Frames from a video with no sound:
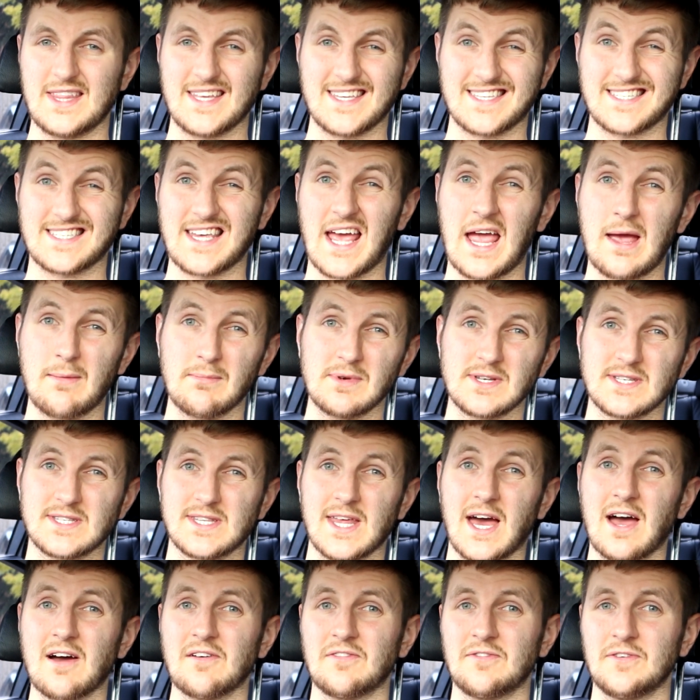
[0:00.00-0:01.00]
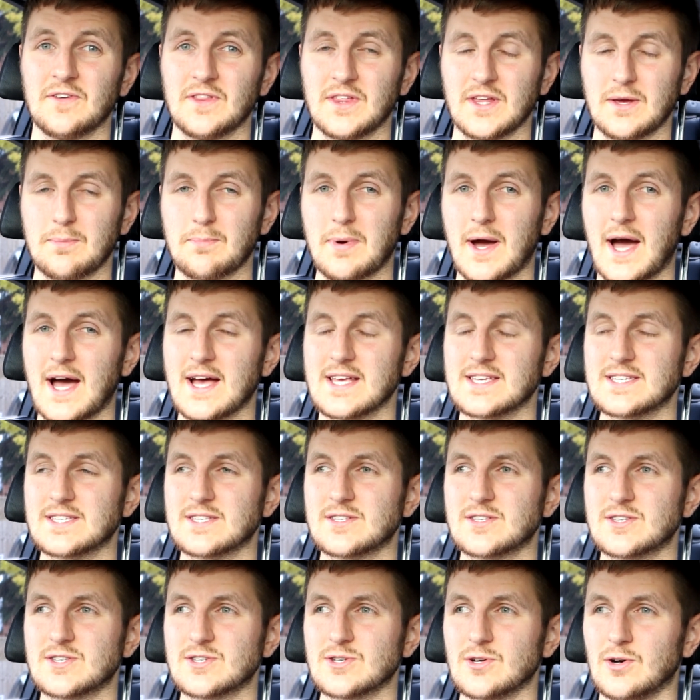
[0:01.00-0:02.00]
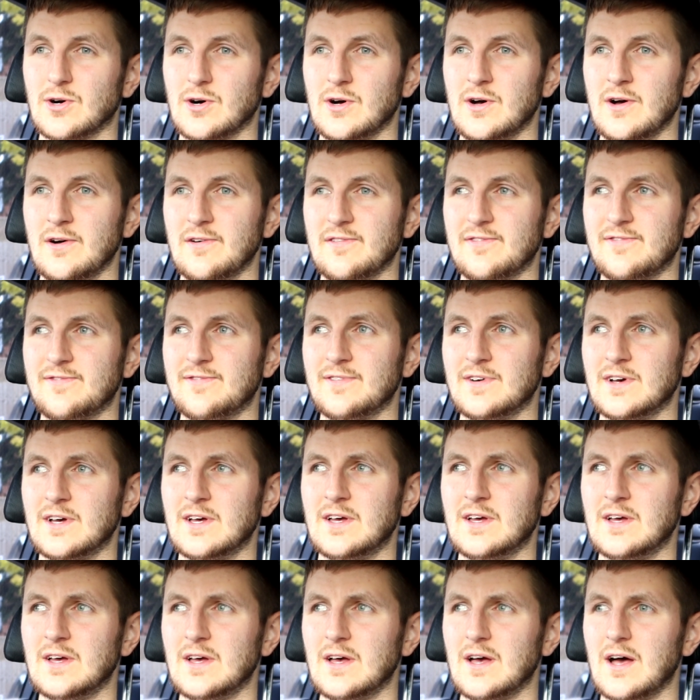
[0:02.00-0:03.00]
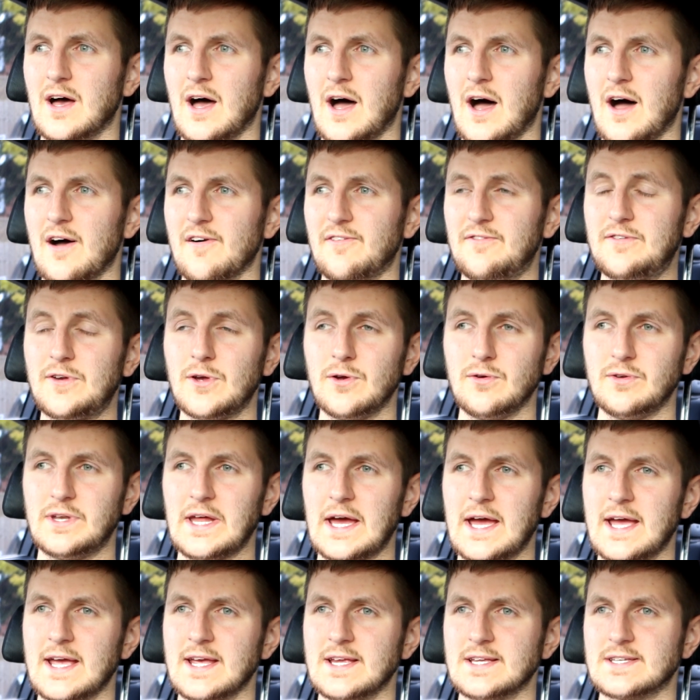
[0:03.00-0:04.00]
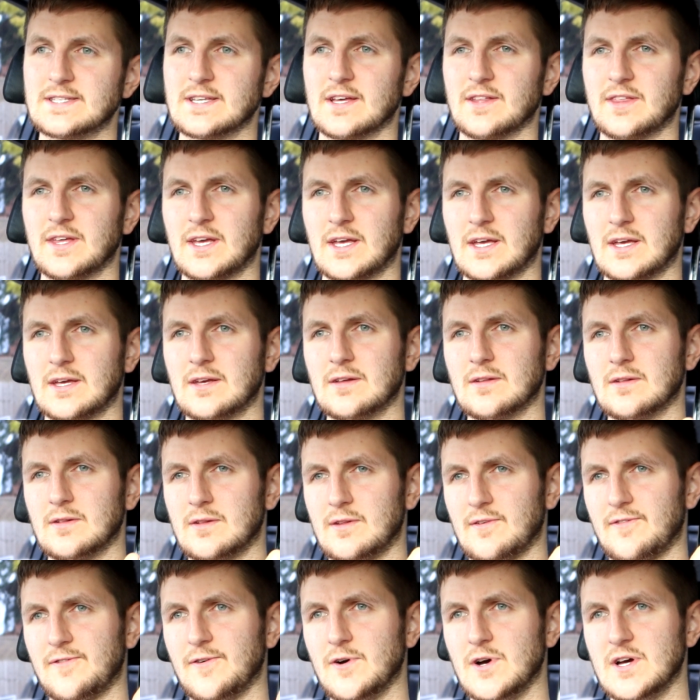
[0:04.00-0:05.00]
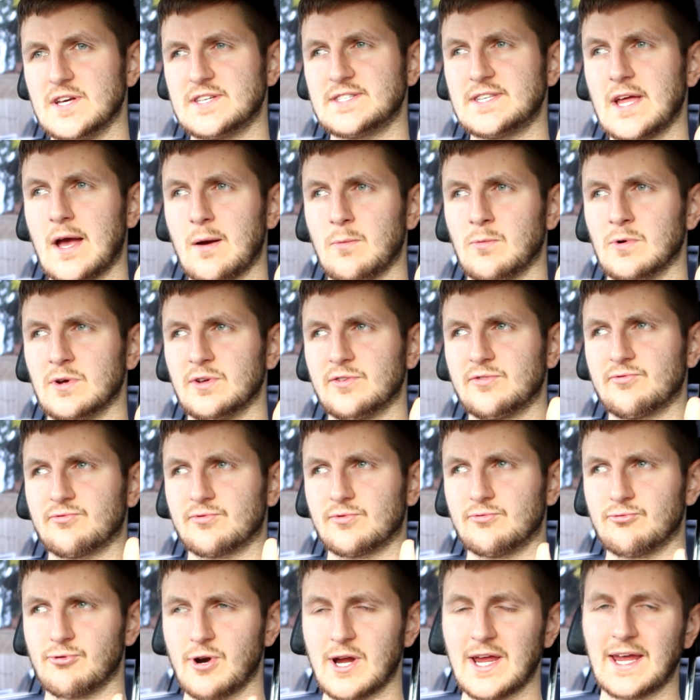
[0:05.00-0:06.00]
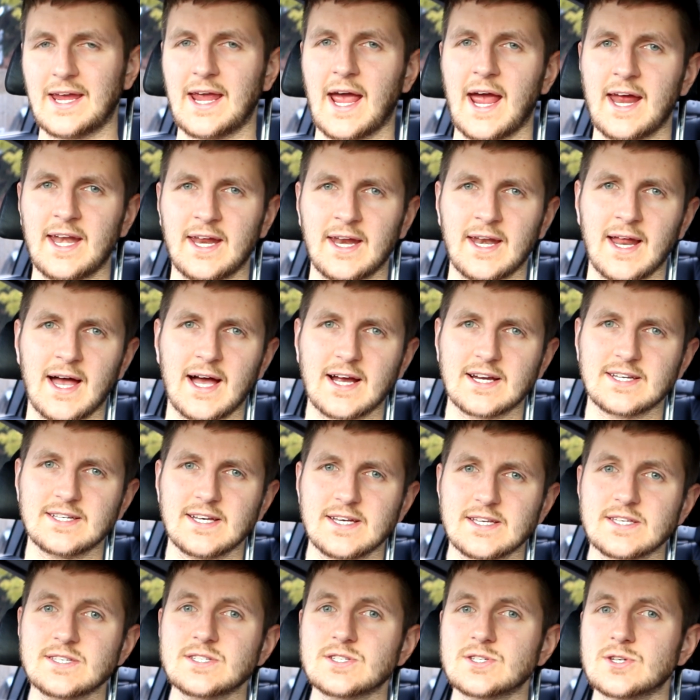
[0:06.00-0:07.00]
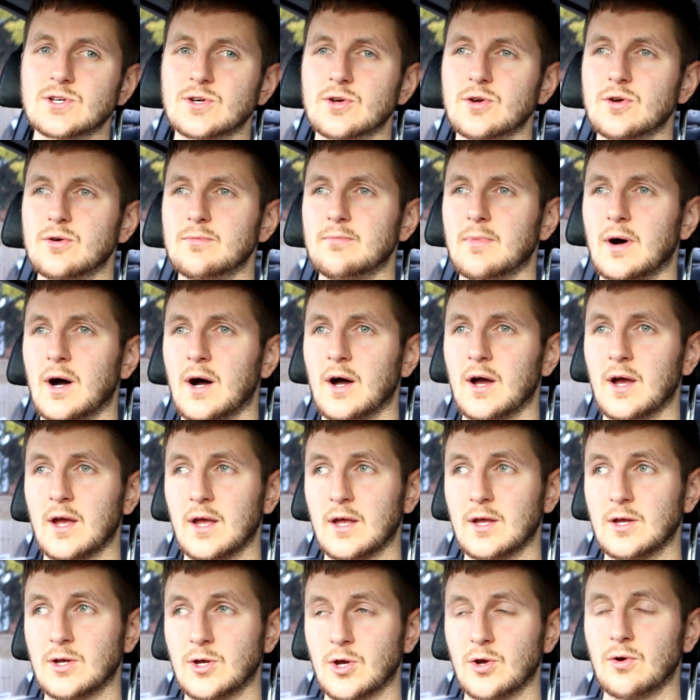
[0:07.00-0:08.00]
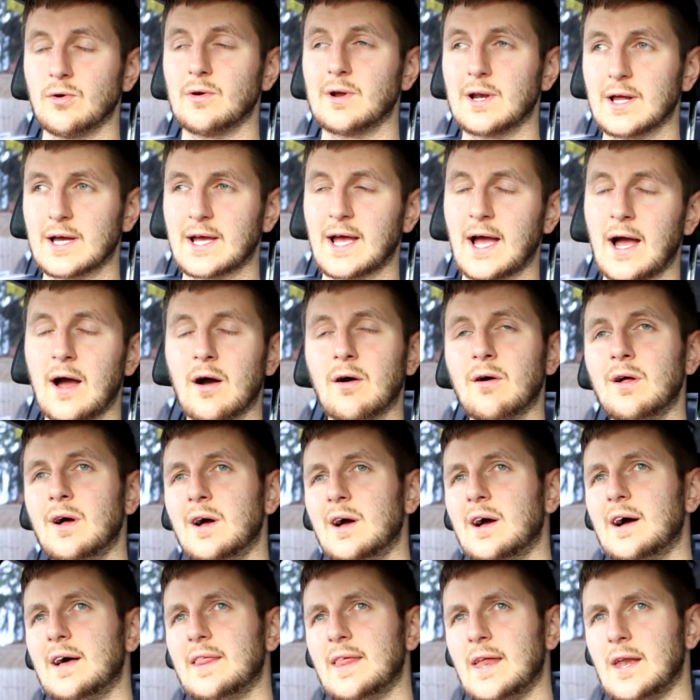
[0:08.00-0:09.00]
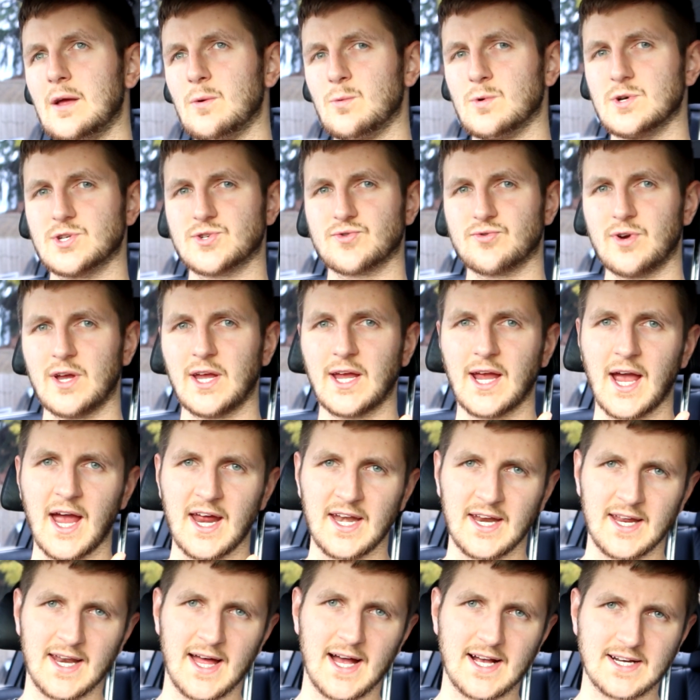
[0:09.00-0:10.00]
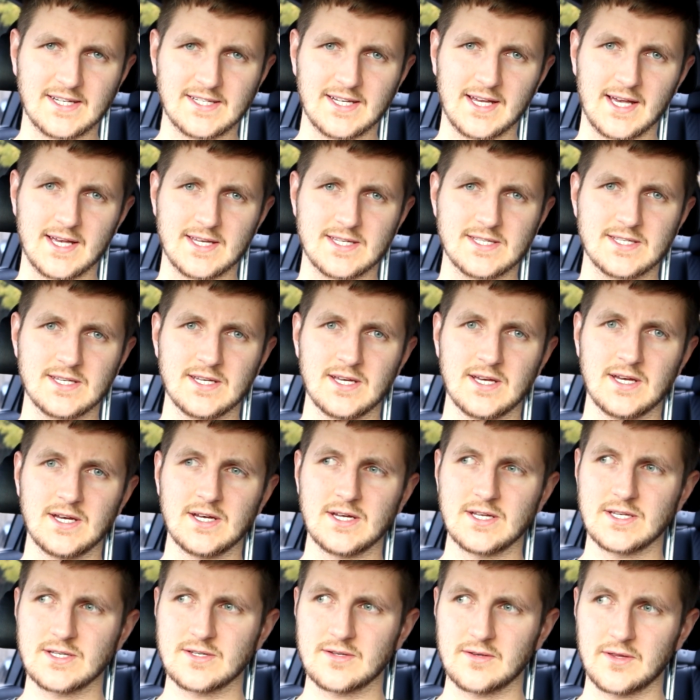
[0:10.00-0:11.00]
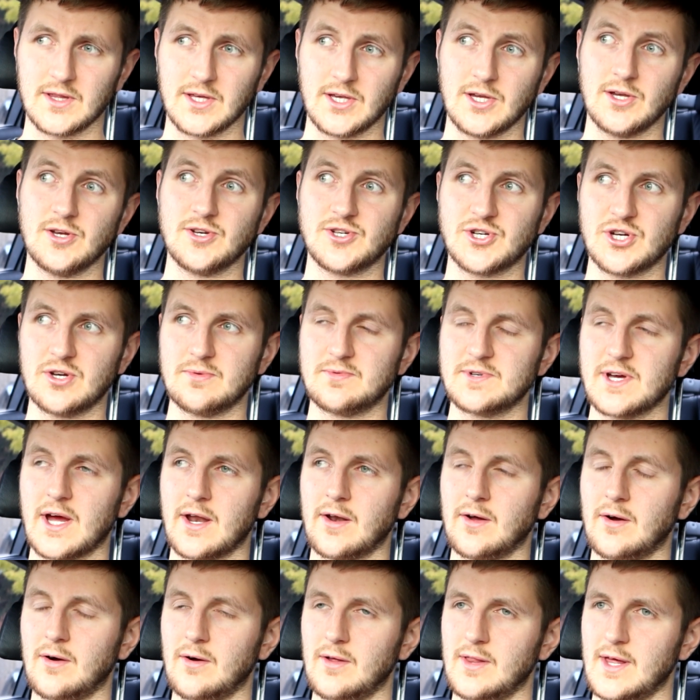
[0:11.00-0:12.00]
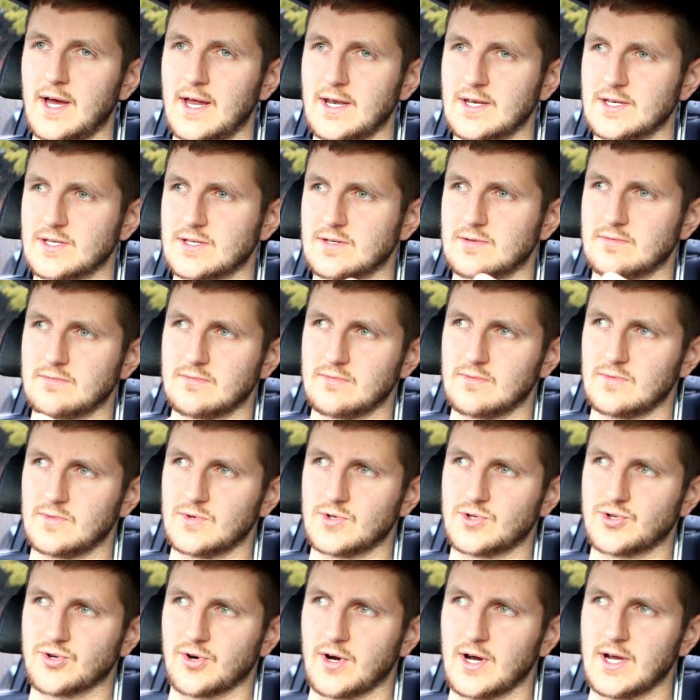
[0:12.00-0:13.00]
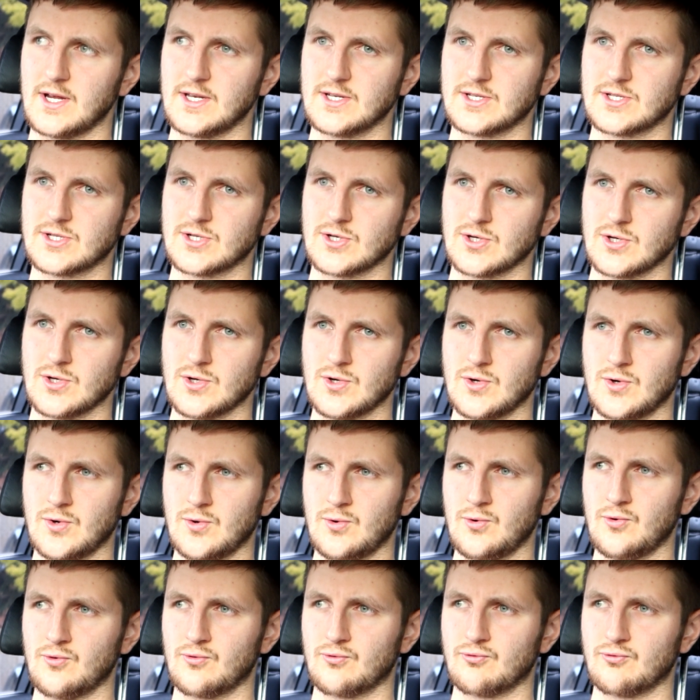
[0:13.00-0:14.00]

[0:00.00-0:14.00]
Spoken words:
same as that for the past sort of few days. I think the first step was regaining access to my Google account, then it was regaining access to the YouTube channel, and then trying to